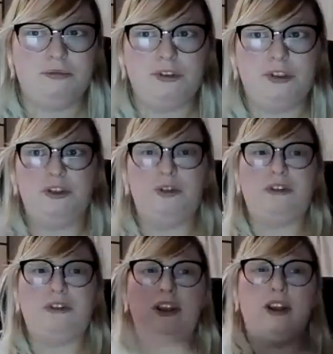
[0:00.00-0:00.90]
you
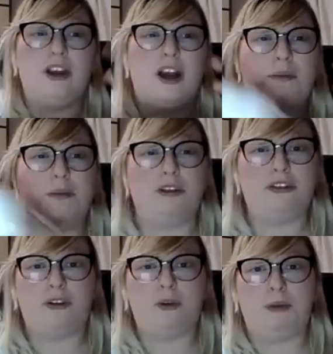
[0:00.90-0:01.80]
see a
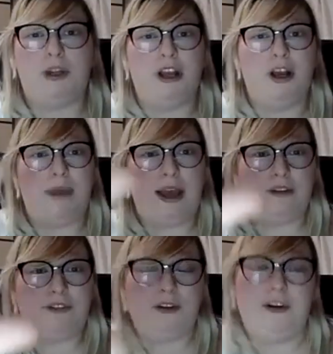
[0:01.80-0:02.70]
serpent come out
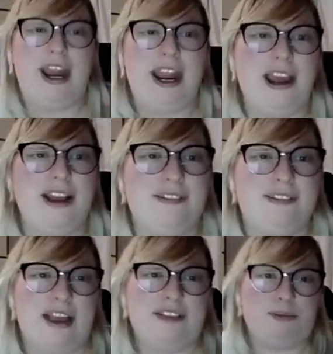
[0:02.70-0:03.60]
of your hands
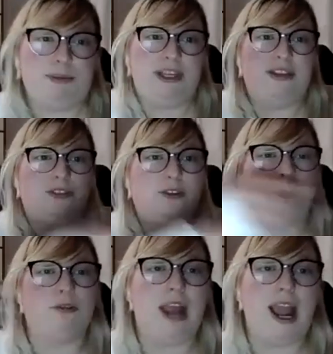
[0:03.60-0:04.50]
as it begins to
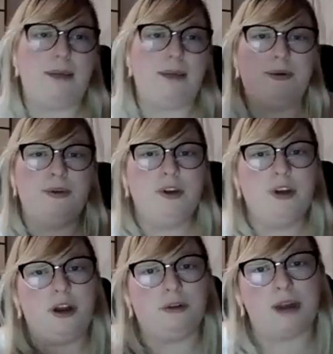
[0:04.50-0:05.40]
wrap
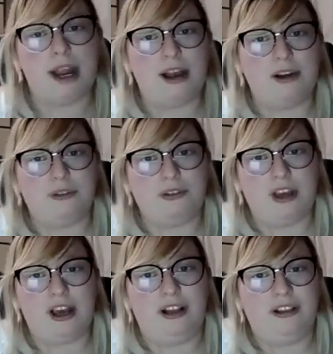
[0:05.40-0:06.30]
around
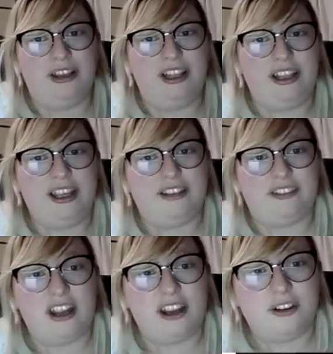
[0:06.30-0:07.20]
Lylit
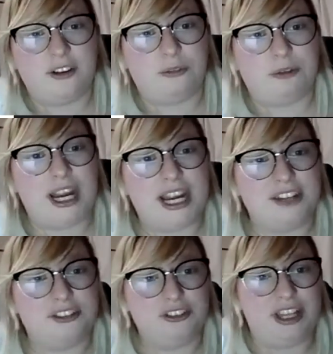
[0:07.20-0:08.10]
in her
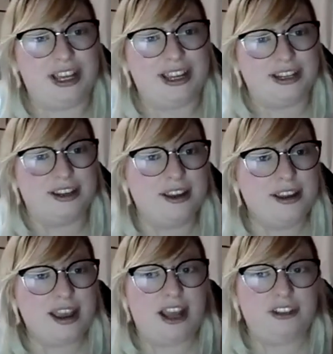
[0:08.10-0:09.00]
rage, like
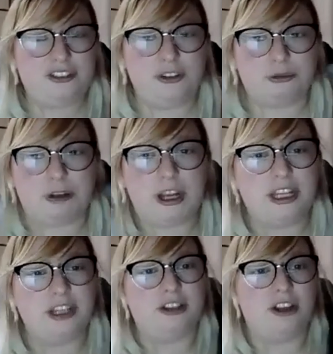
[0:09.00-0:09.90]
as she's
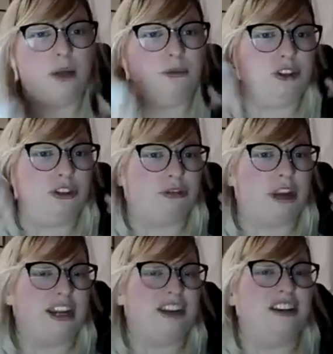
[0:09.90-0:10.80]
ready
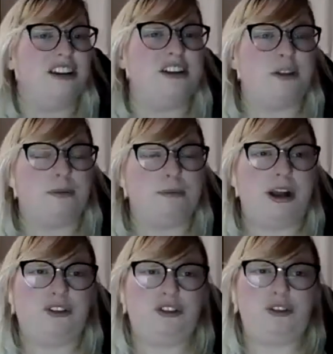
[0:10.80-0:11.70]
in another
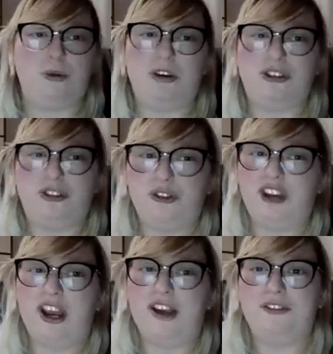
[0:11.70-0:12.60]
punch towards
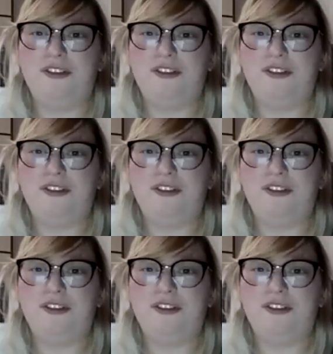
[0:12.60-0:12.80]
Jeff,